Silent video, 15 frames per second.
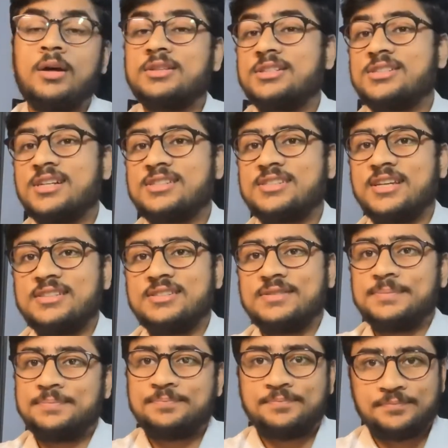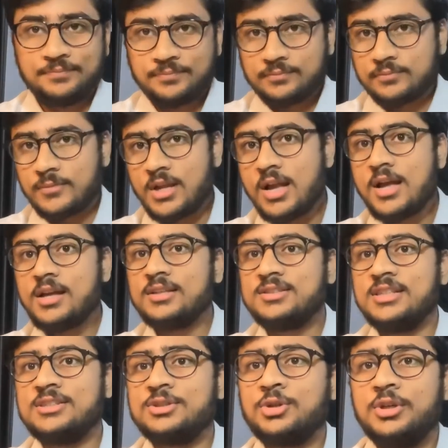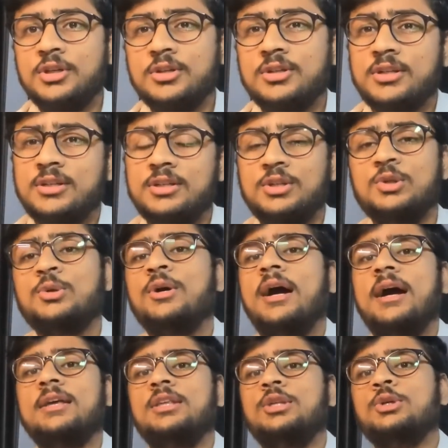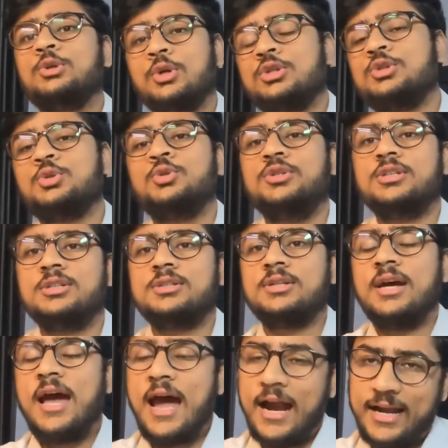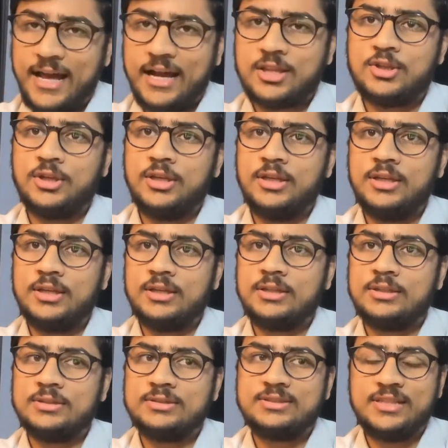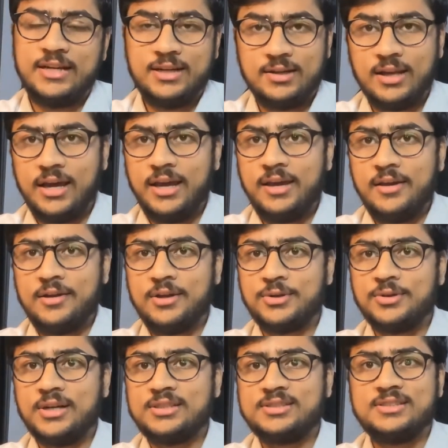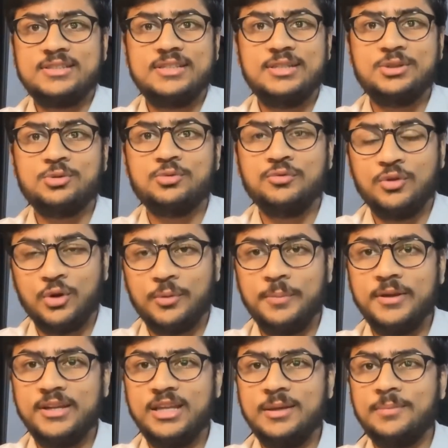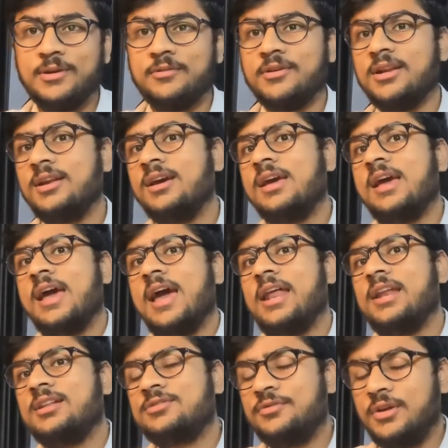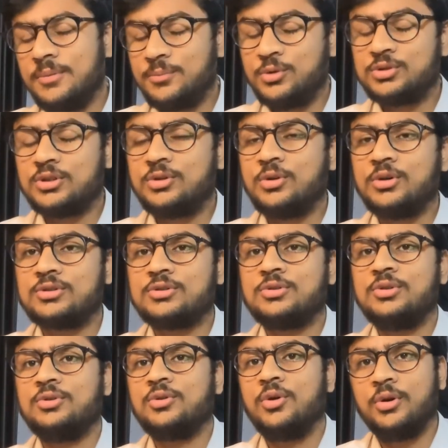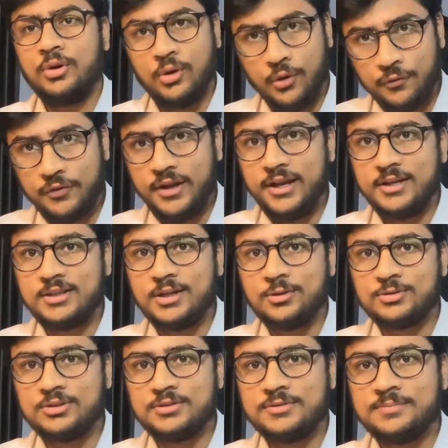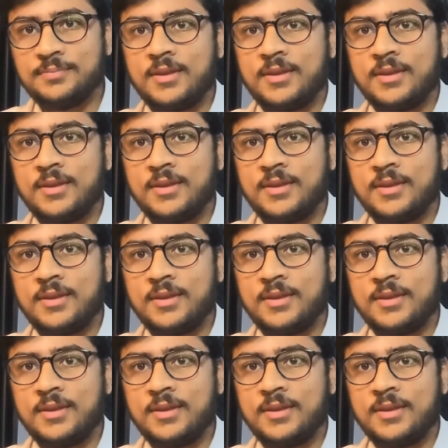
The judge says, since you're here, your junior had actually said a lie to us that you've not been keeping well, and hence we impose a cost on you of 8,000.